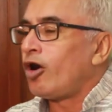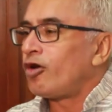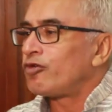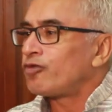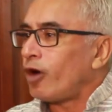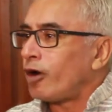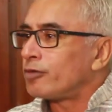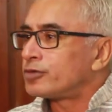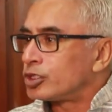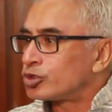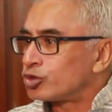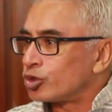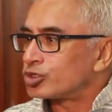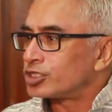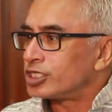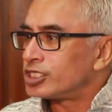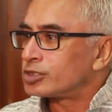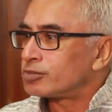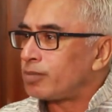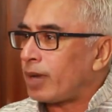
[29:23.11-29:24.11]
of, of
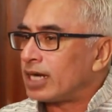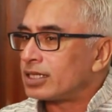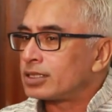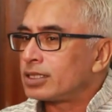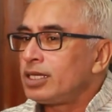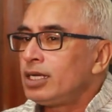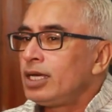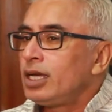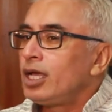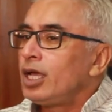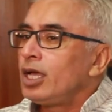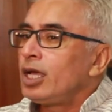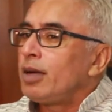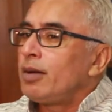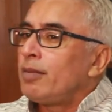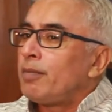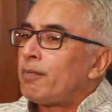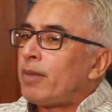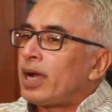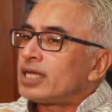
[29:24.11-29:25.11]
the Socialist Party,
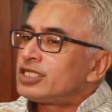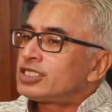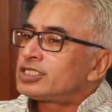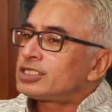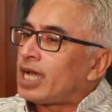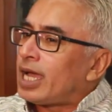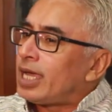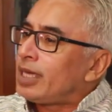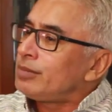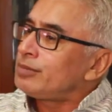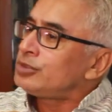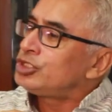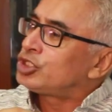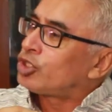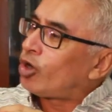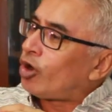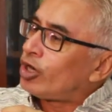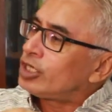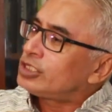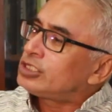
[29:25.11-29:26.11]
by the
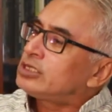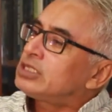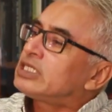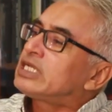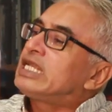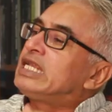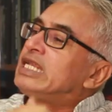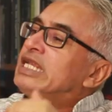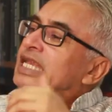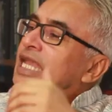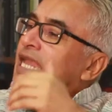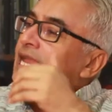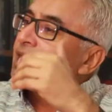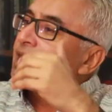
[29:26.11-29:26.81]
time George